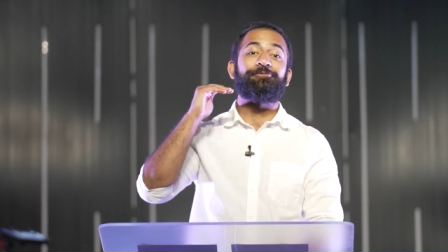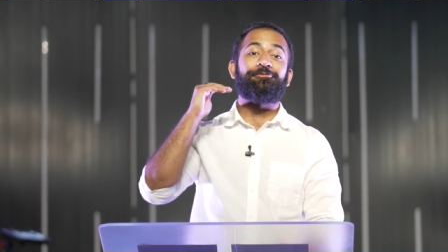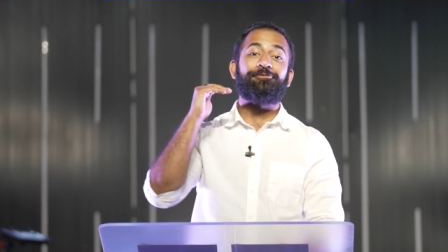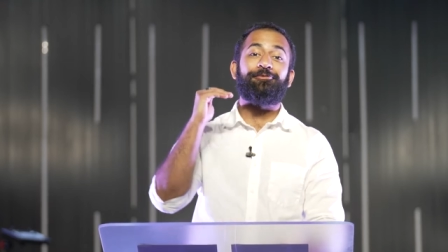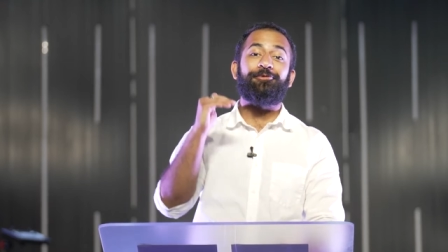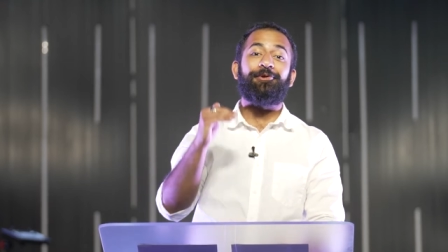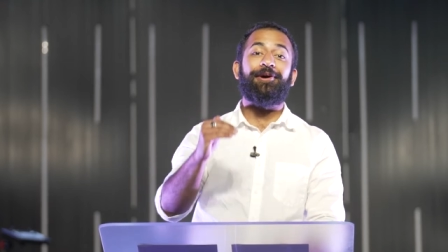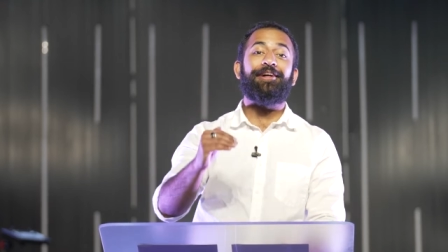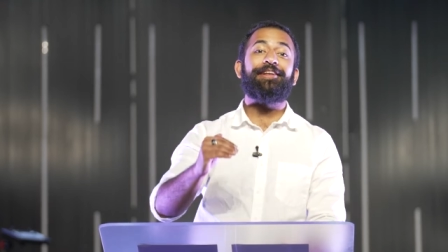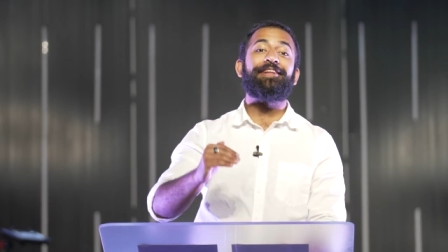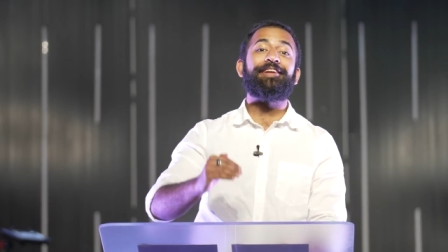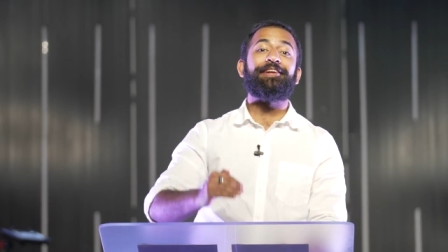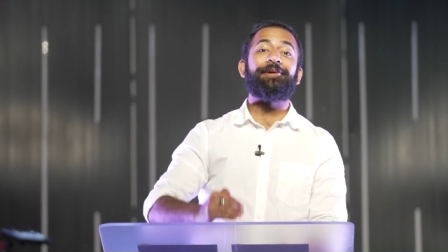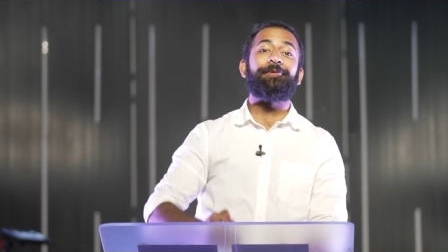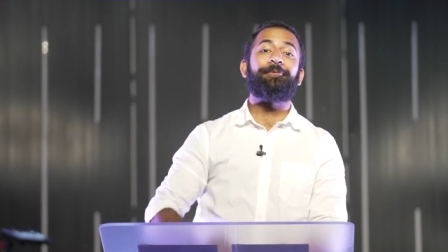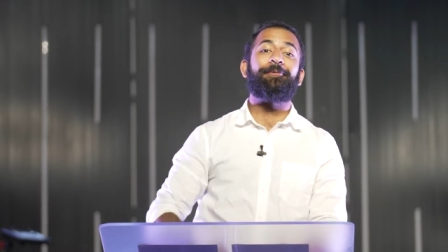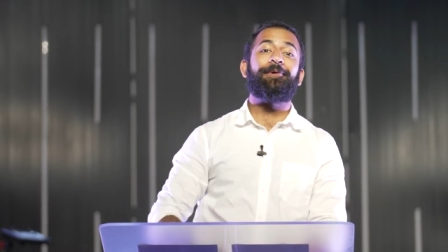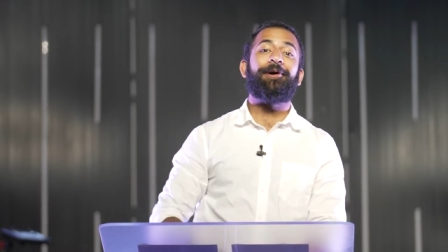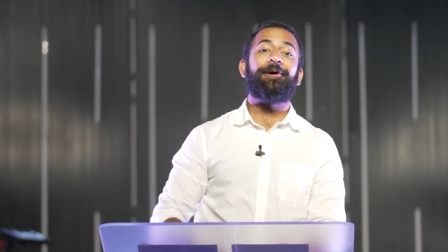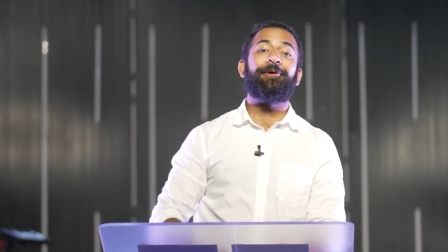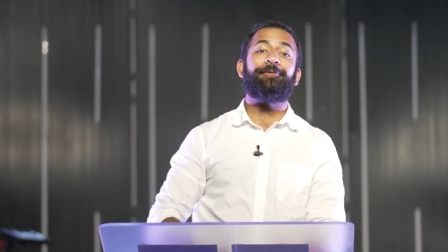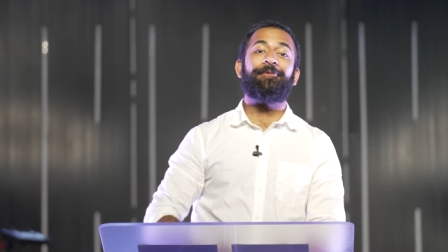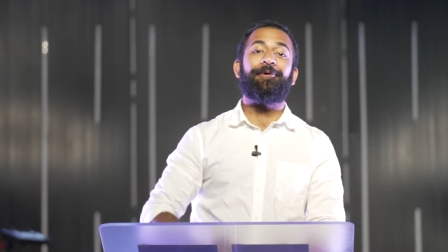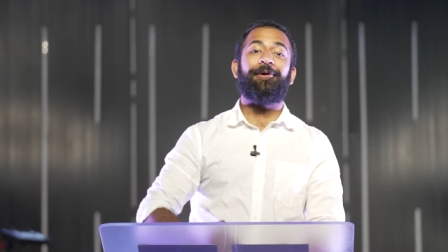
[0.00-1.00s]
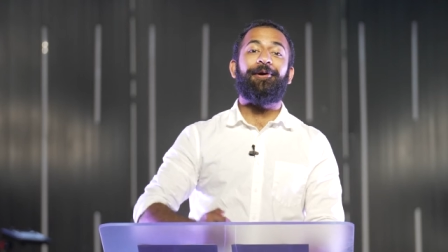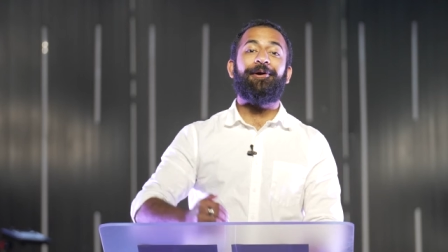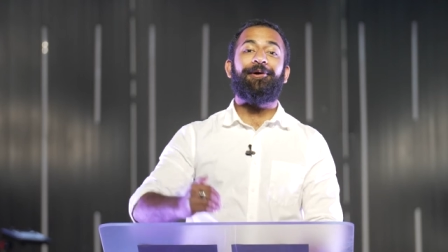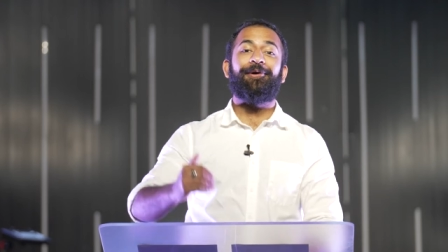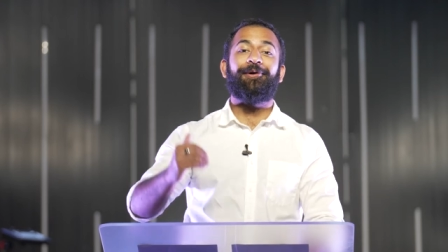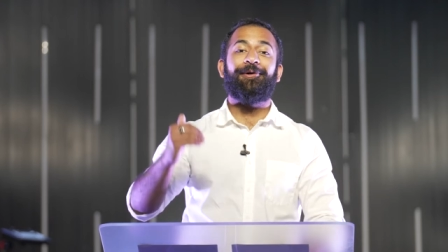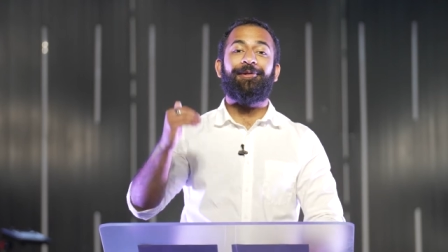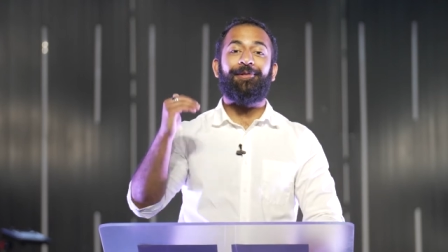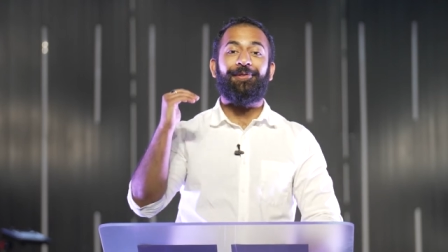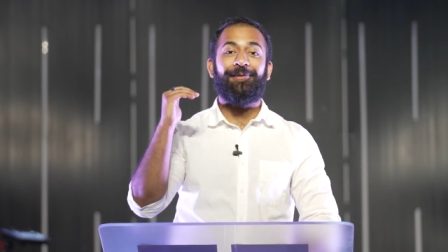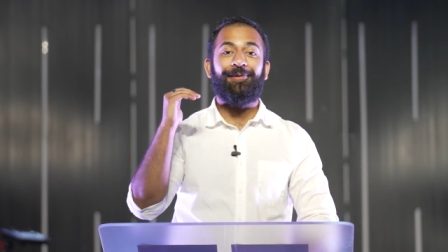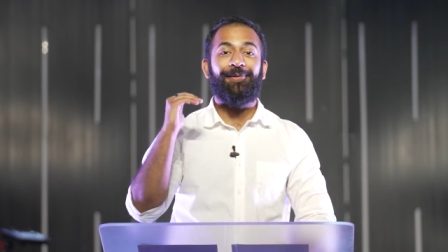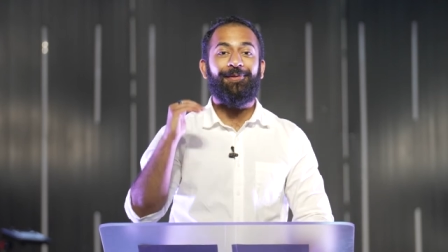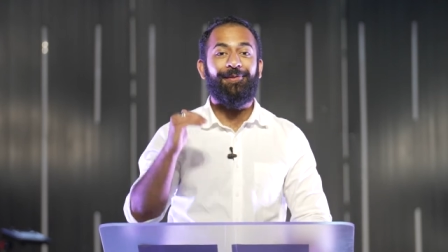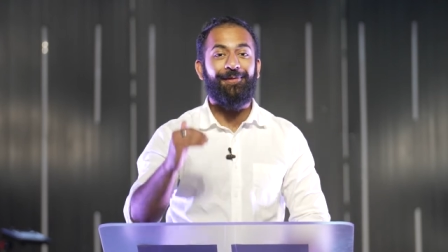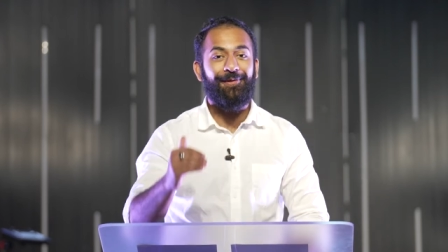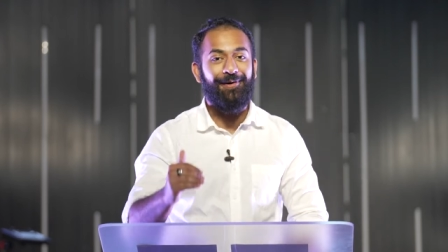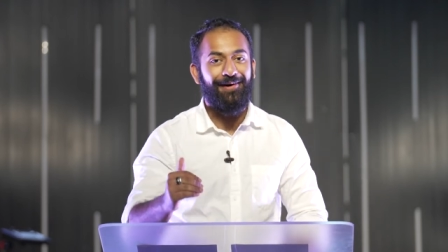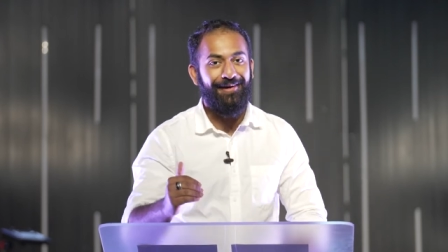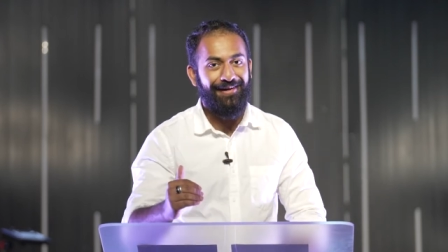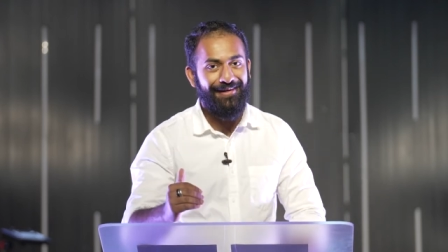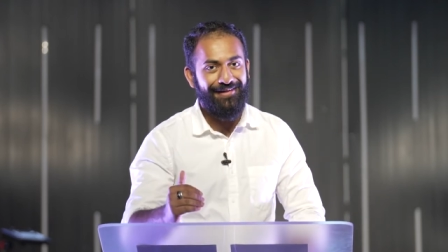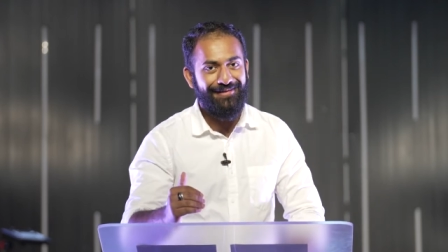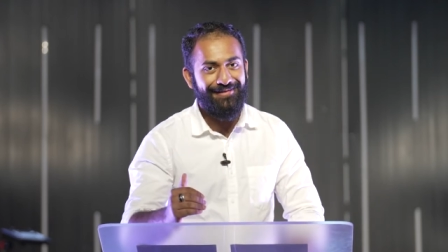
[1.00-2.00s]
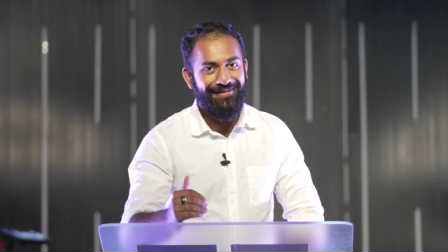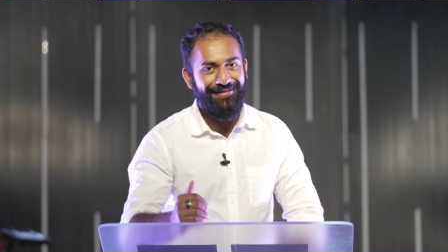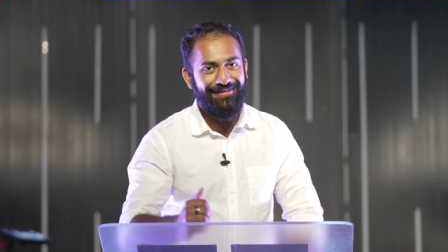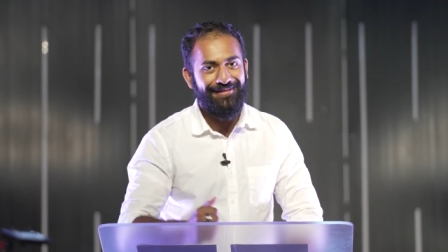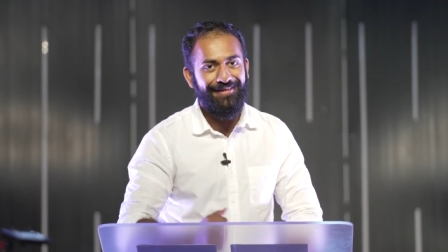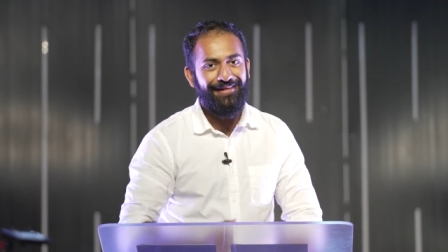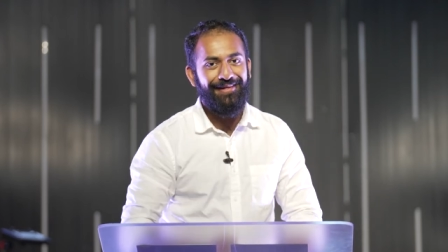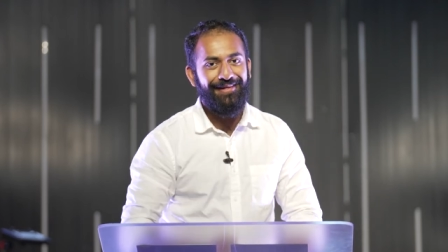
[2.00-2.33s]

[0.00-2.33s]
running around a lot.